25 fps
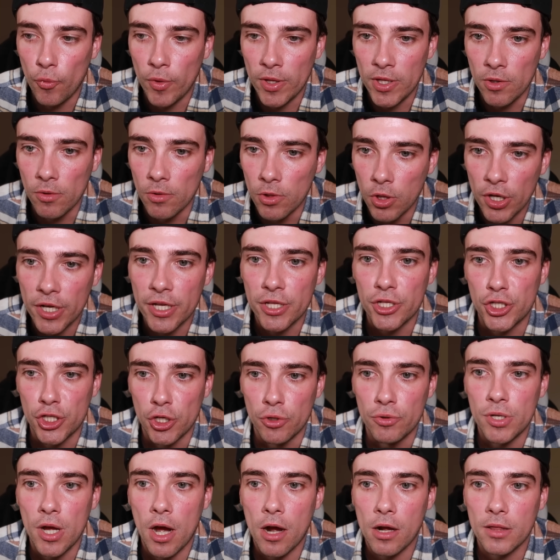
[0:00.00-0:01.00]
when you look at
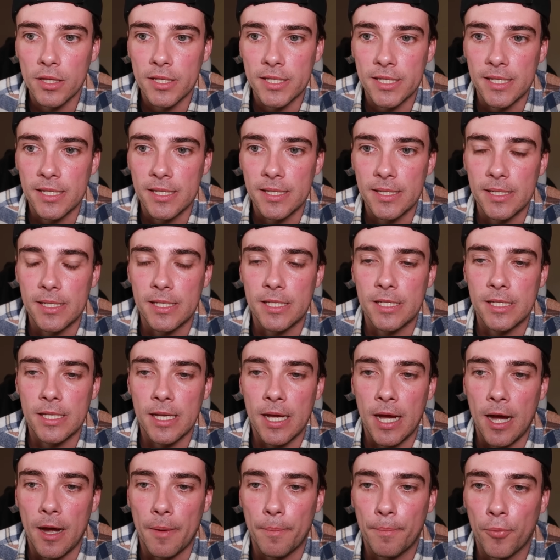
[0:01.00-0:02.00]
Joe Douglas's
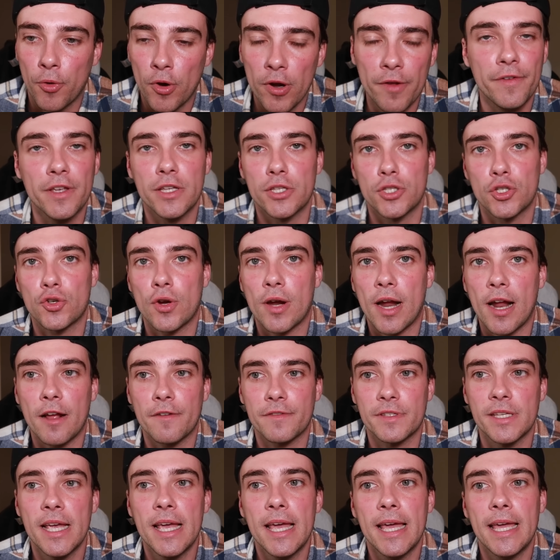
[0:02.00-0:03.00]
previous
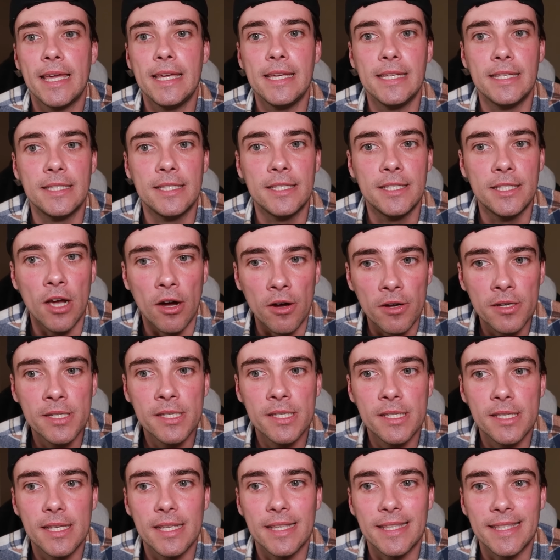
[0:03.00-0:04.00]
drafts, he
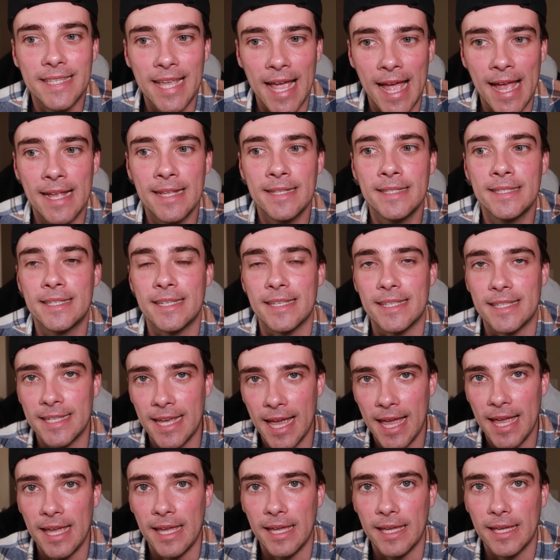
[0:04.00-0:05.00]
does tend to
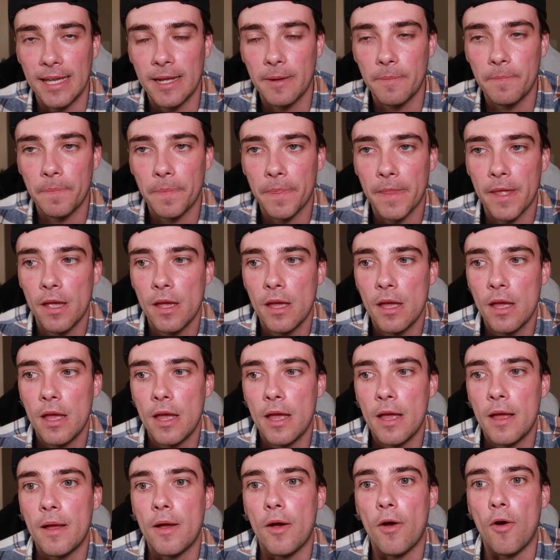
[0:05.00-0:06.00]
take
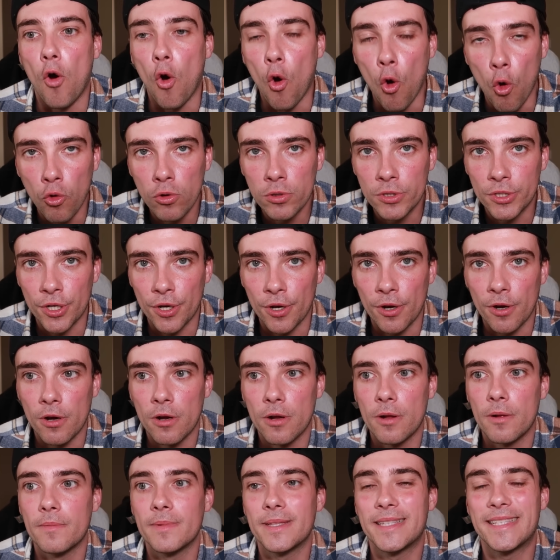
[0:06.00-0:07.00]
older
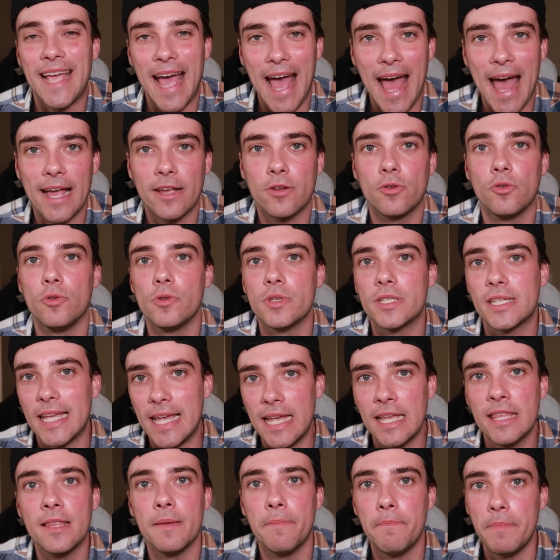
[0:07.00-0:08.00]
tackles
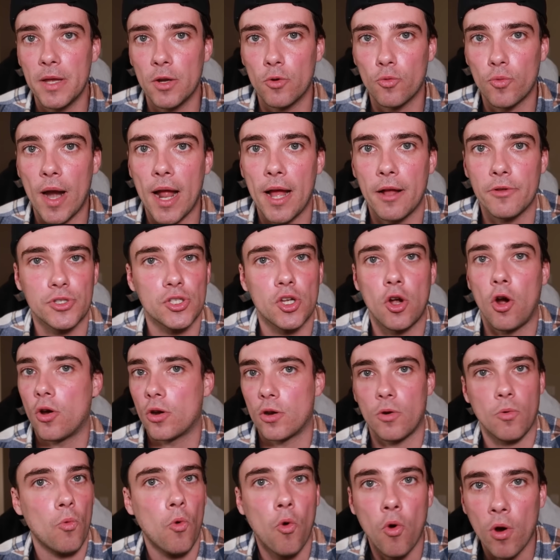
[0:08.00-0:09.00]
in the mid rounds.
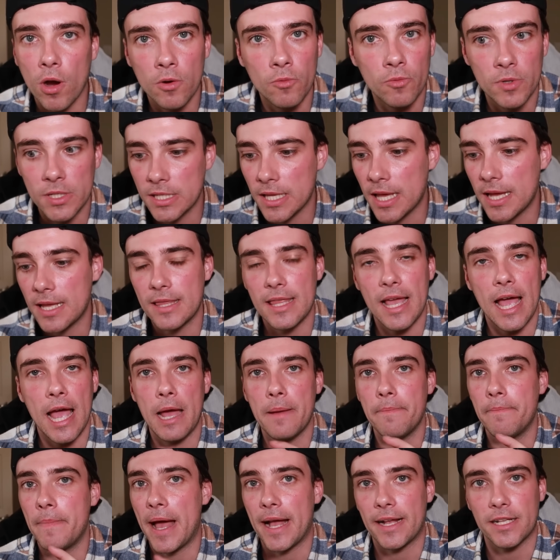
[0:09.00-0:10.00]
Carter Warren was like
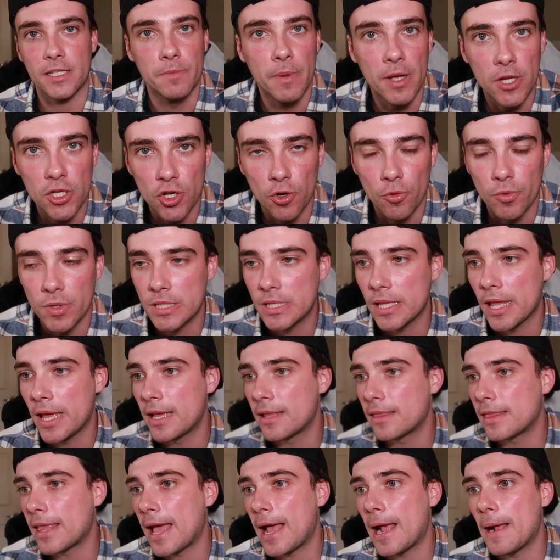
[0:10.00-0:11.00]
that, Max Mitchell was
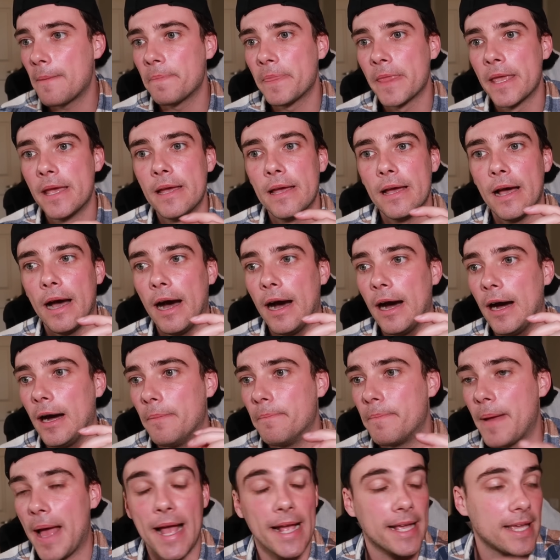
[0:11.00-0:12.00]
like that.
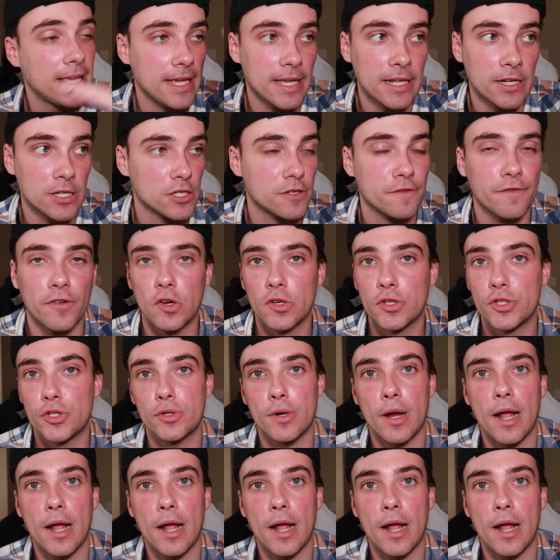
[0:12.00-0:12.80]
Back in his first